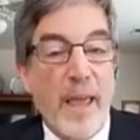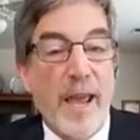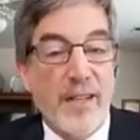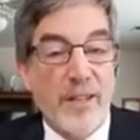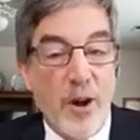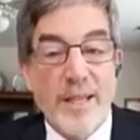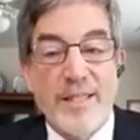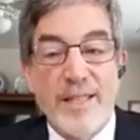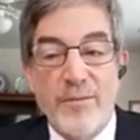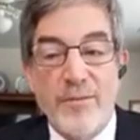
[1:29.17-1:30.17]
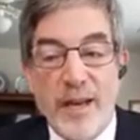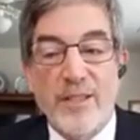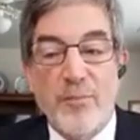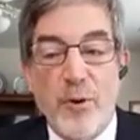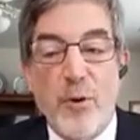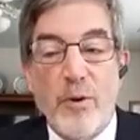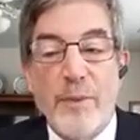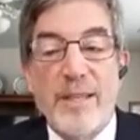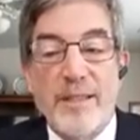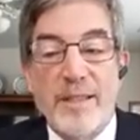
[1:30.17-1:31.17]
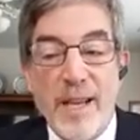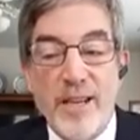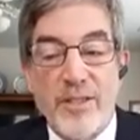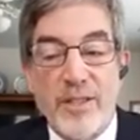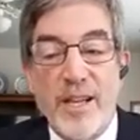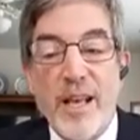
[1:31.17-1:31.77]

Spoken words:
and cost-effective program in the nation,